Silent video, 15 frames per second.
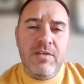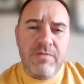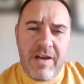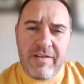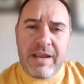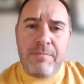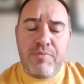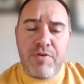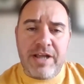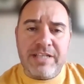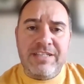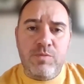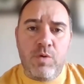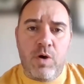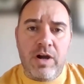very
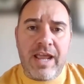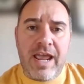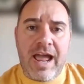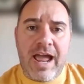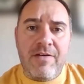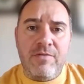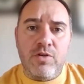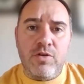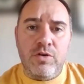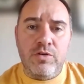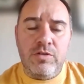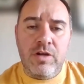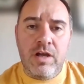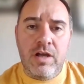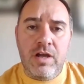impressive what KR have done,